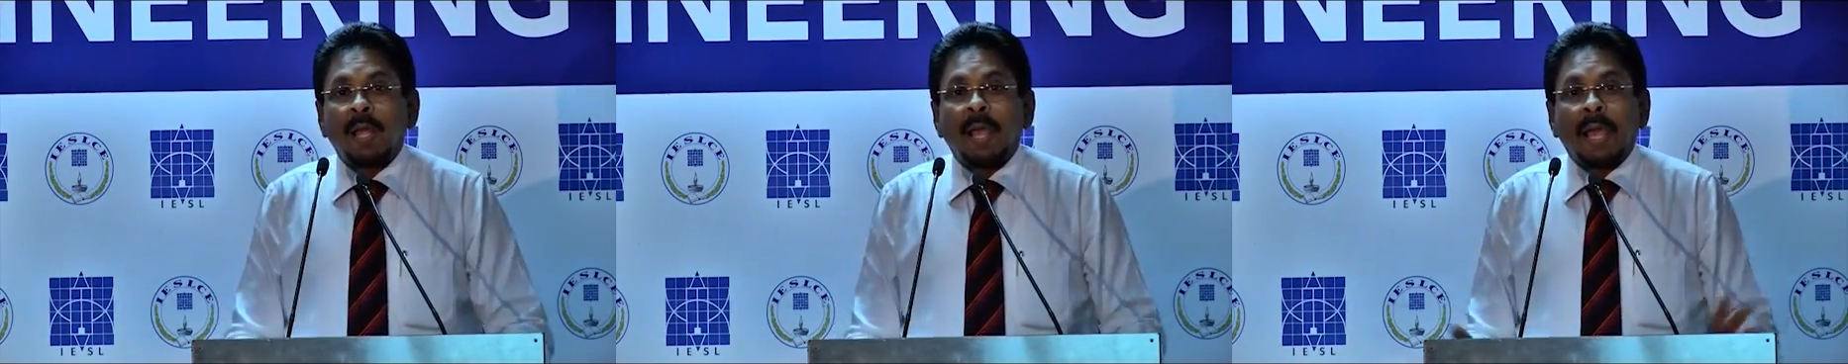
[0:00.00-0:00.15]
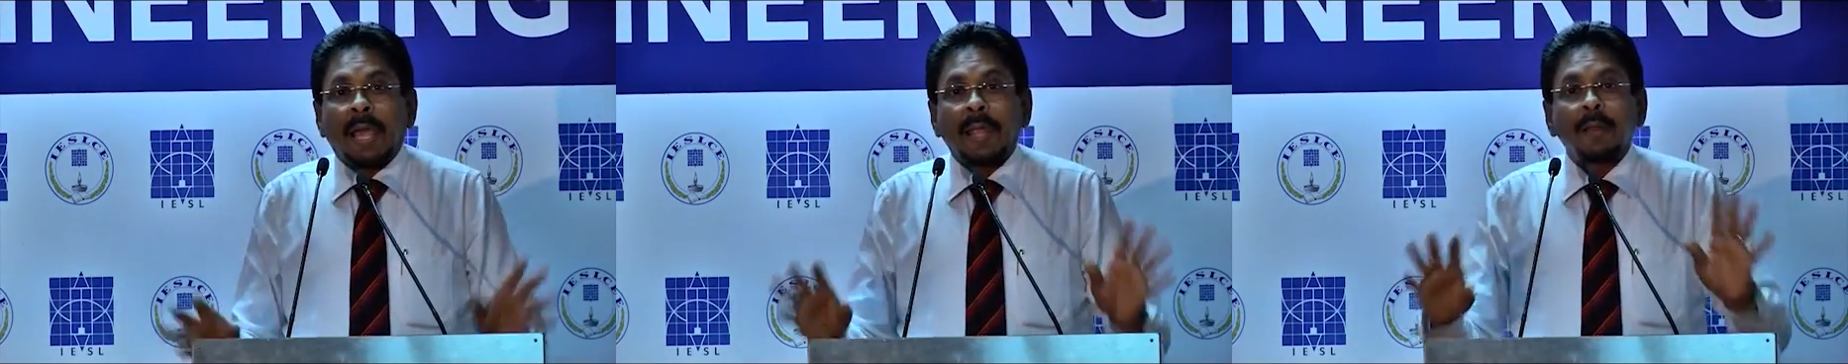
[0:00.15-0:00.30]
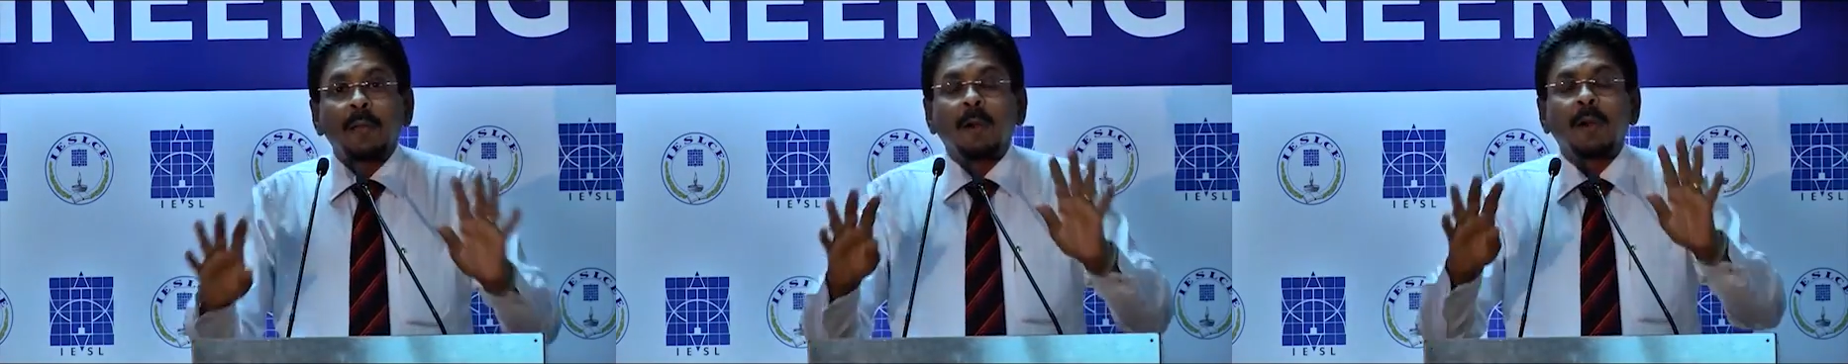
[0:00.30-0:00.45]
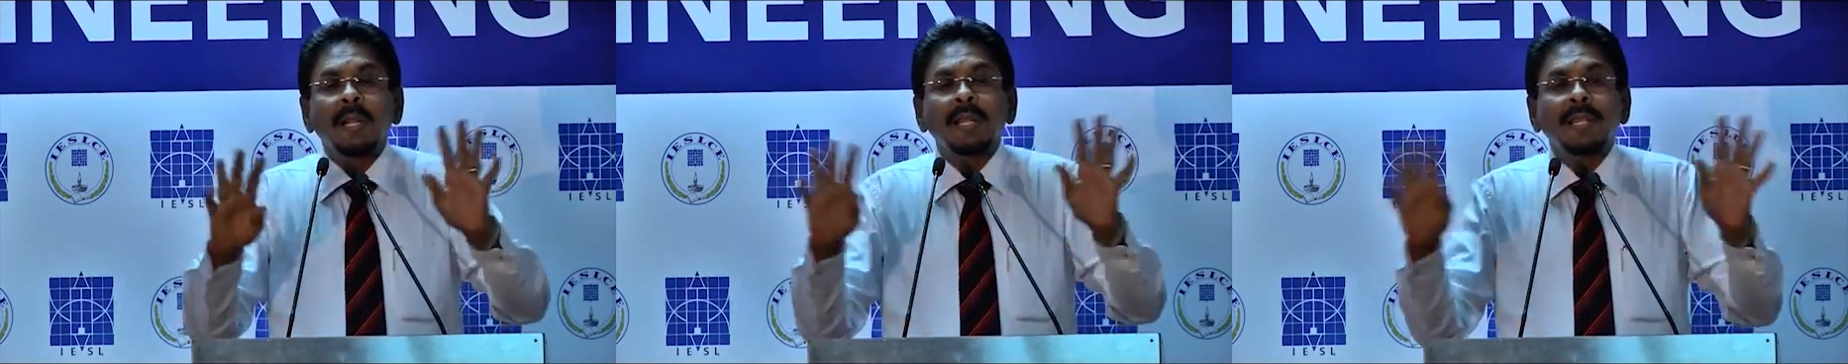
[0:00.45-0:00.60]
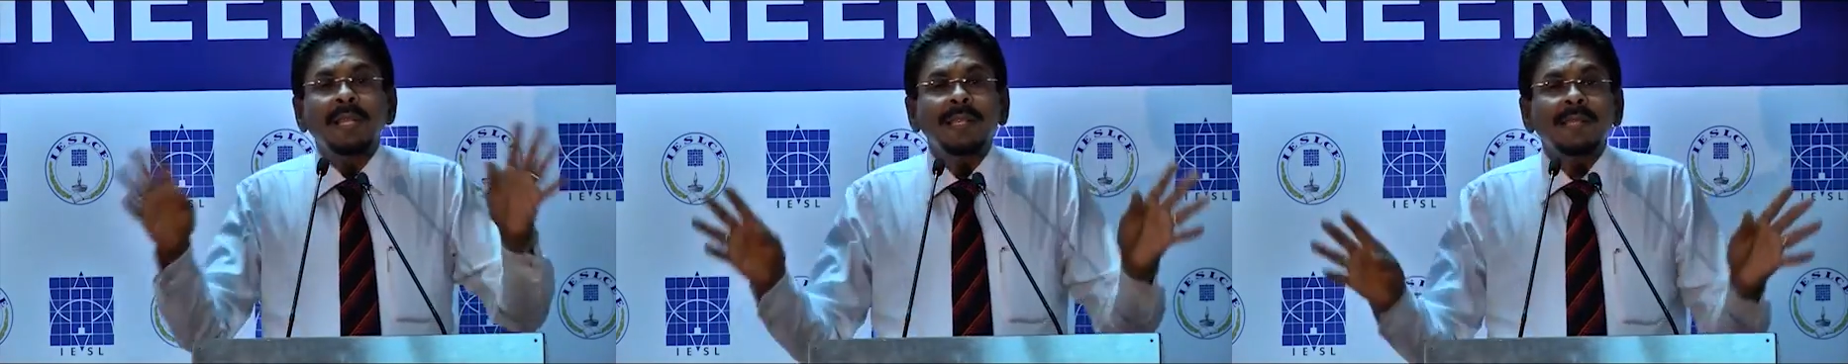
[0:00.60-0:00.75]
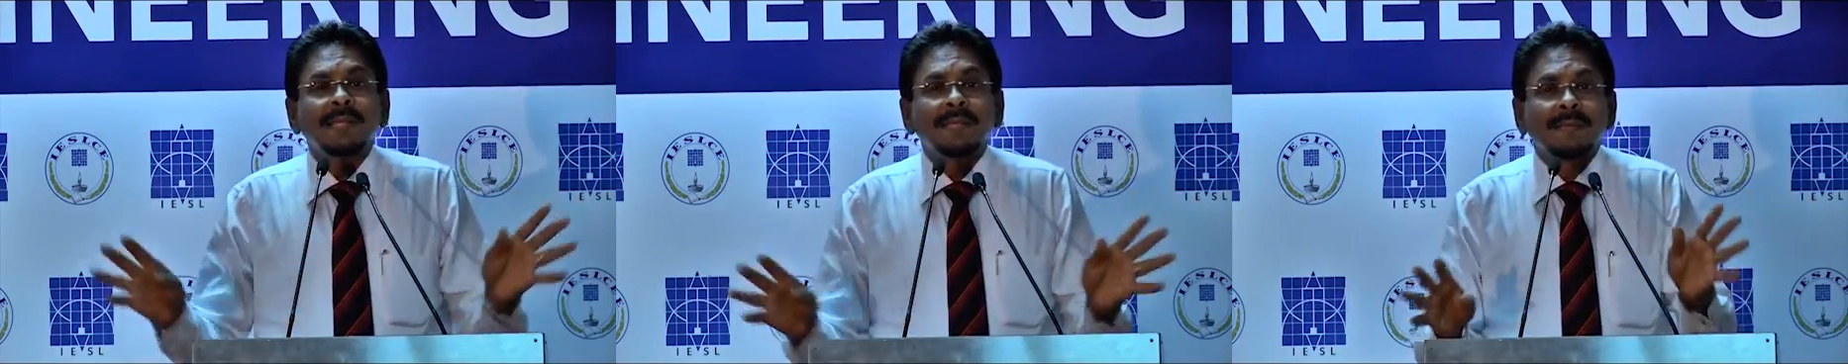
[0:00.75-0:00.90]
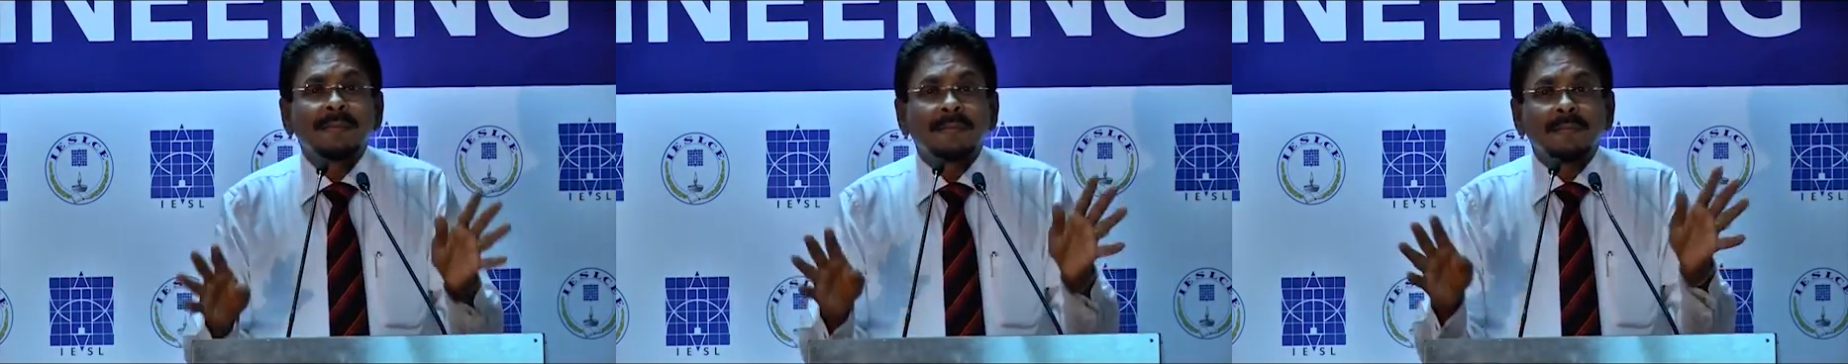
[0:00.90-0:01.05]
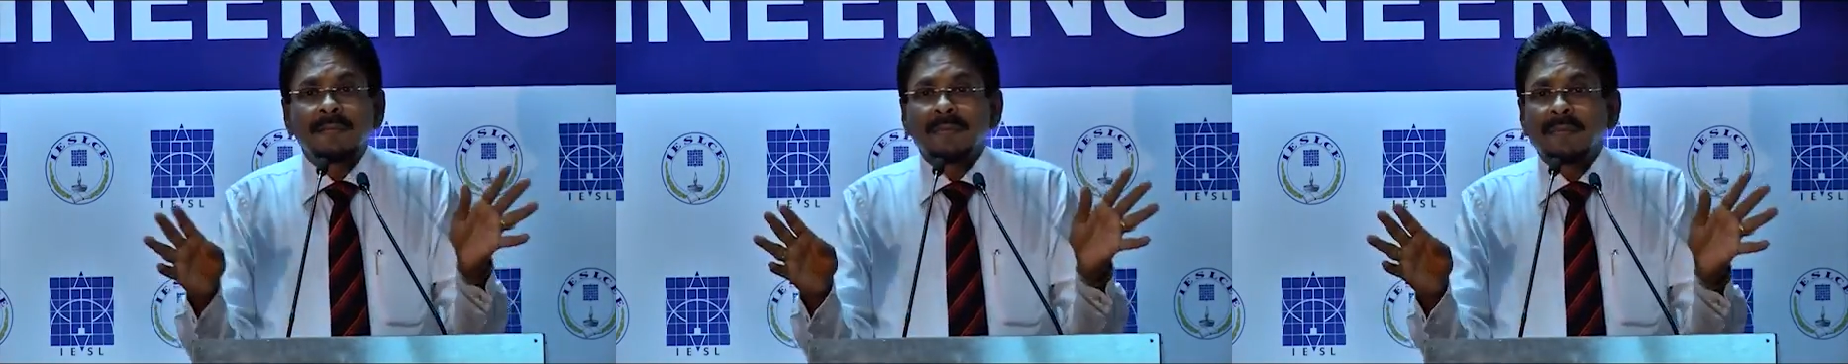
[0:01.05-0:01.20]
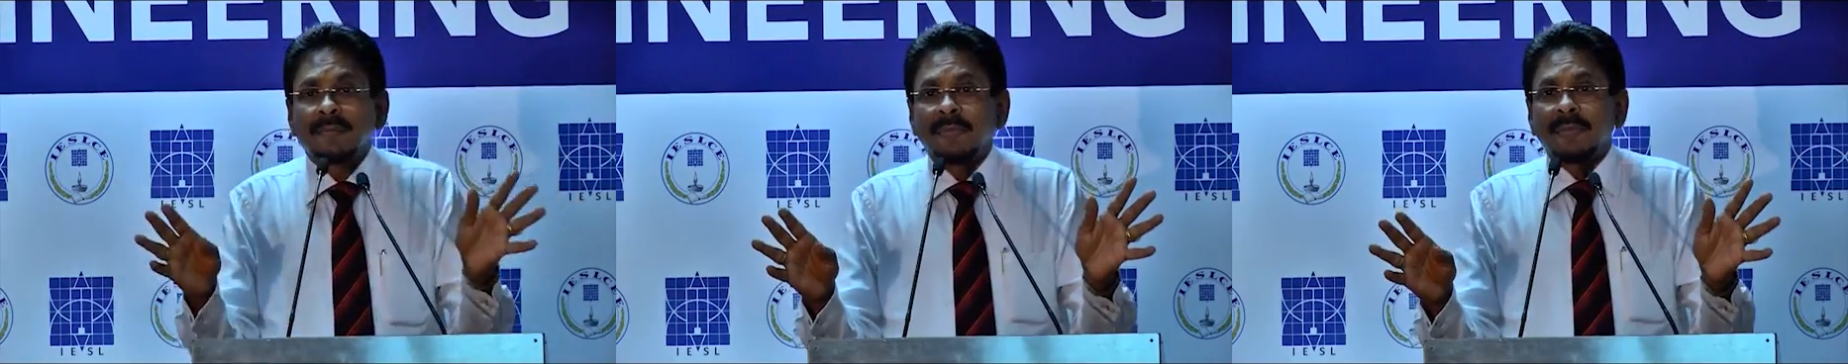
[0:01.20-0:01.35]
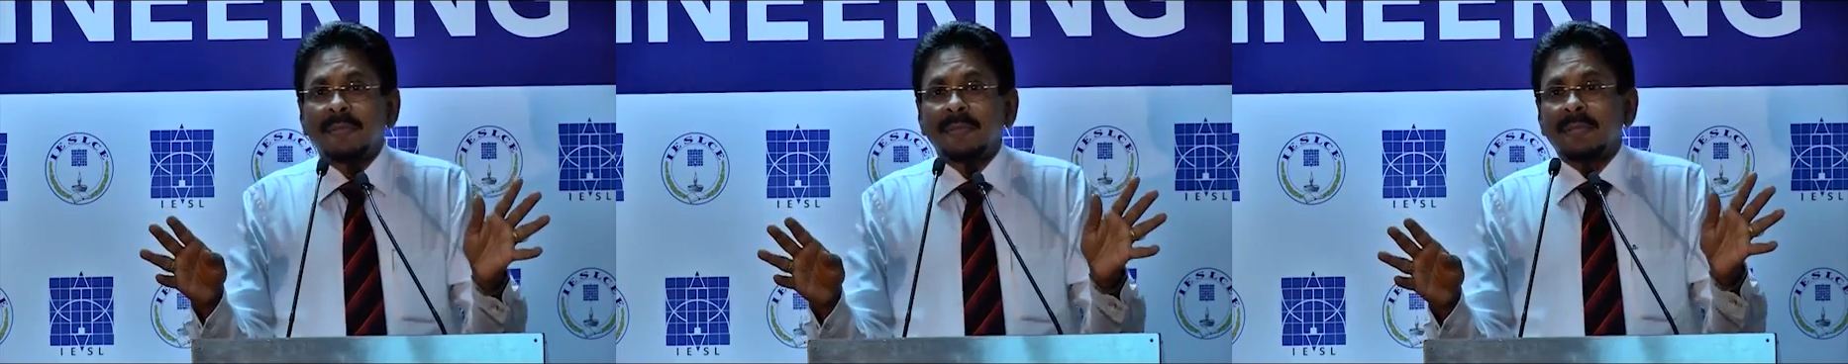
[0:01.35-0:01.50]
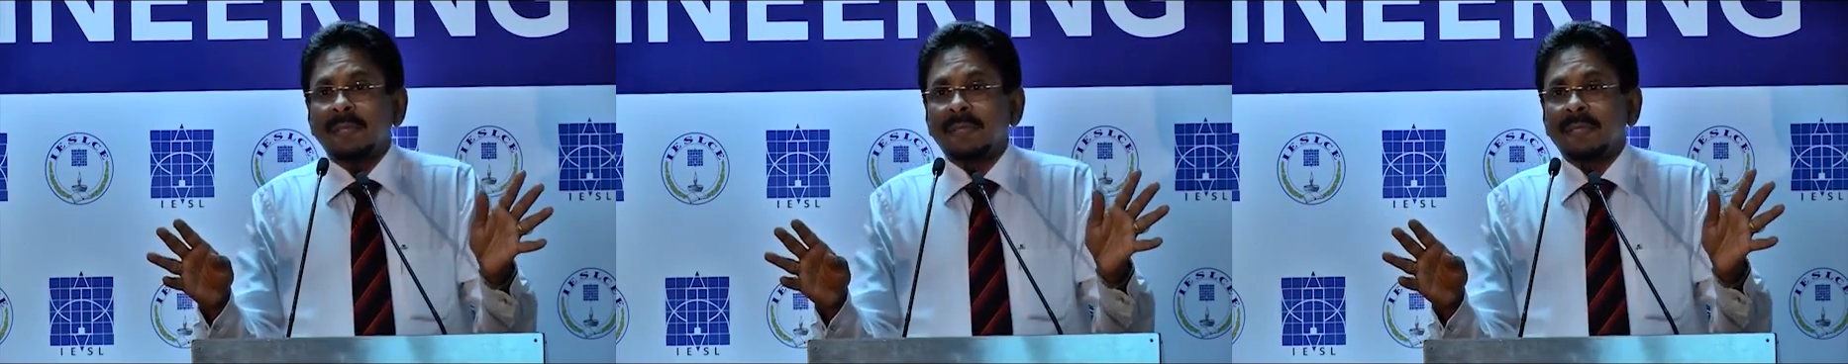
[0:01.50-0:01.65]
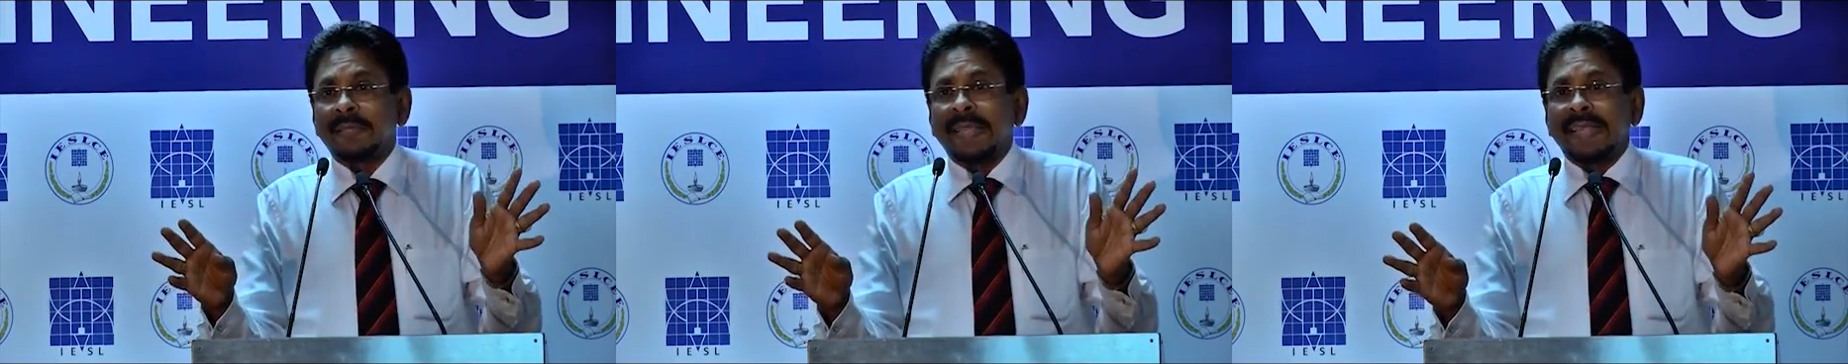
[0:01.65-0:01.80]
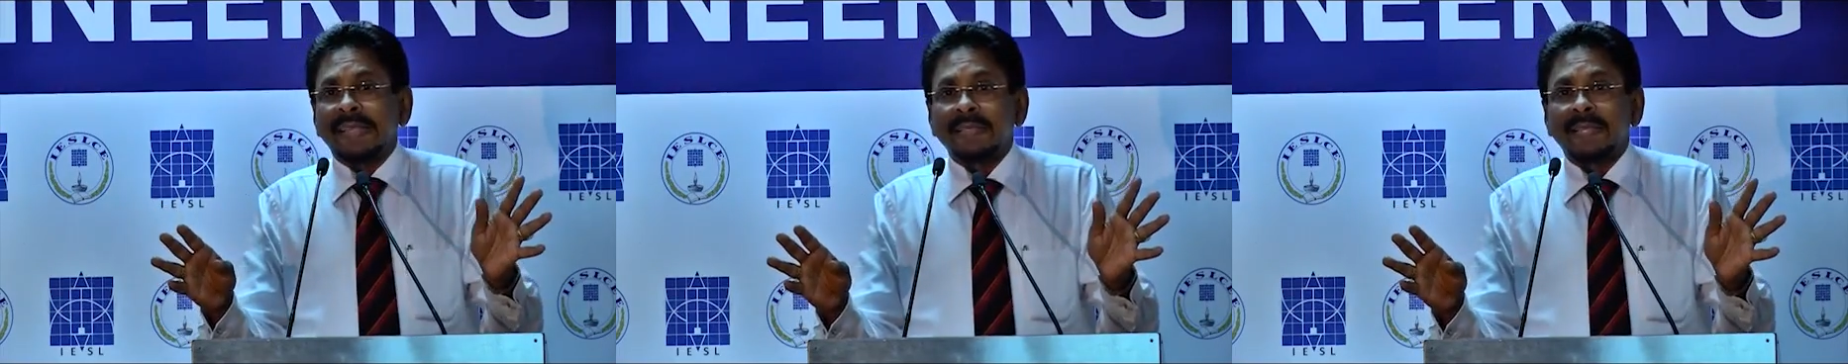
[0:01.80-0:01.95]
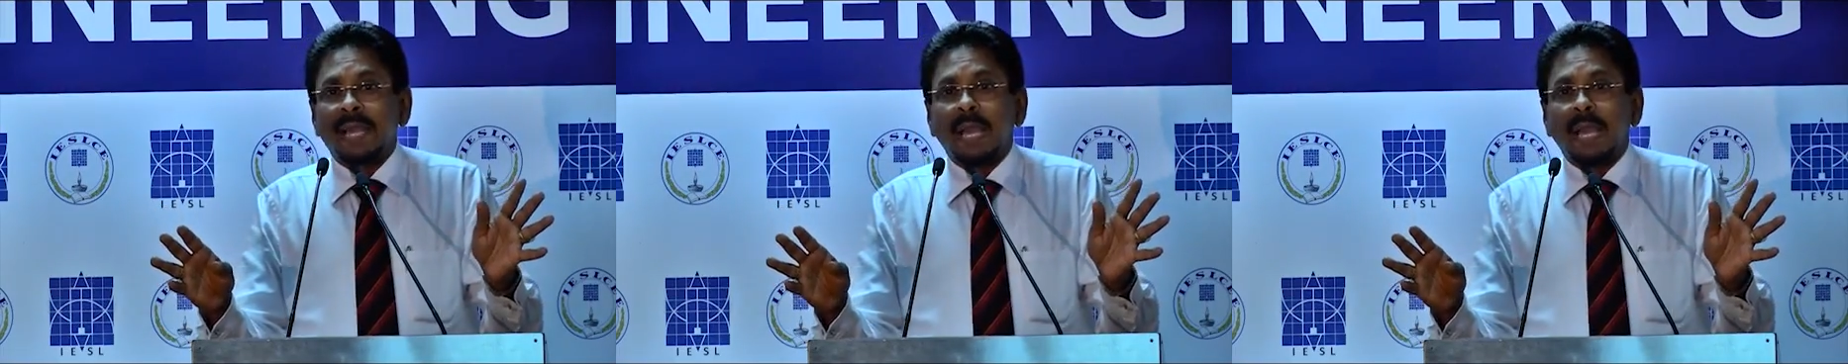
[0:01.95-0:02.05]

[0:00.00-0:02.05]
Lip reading: And all these things,